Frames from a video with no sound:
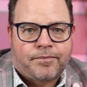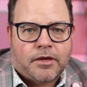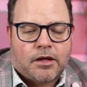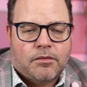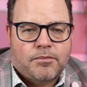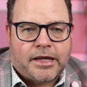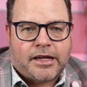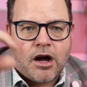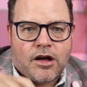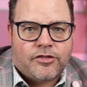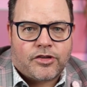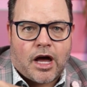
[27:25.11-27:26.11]

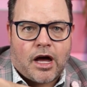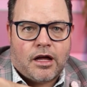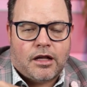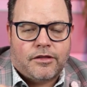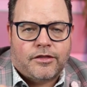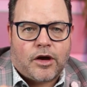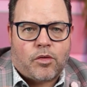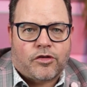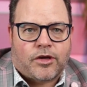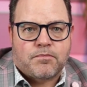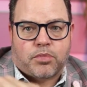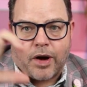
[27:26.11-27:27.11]
because there was a
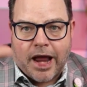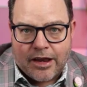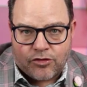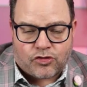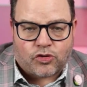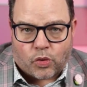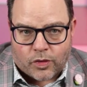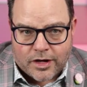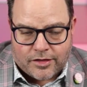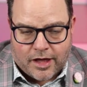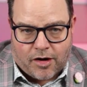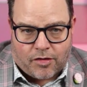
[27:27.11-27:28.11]
brand story
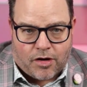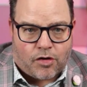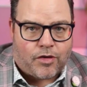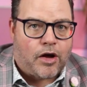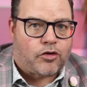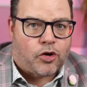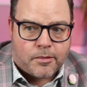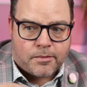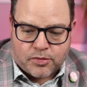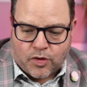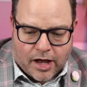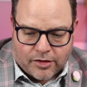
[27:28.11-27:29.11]
there around her
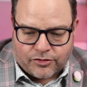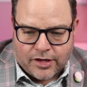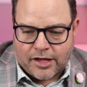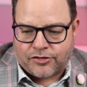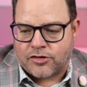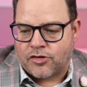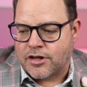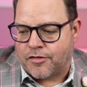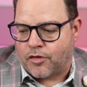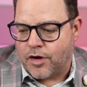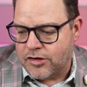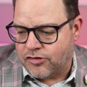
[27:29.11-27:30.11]
process and her
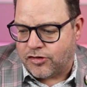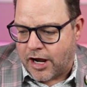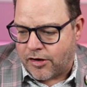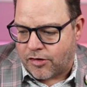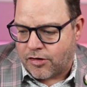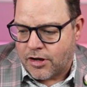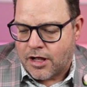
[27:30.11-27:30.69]
differentiator,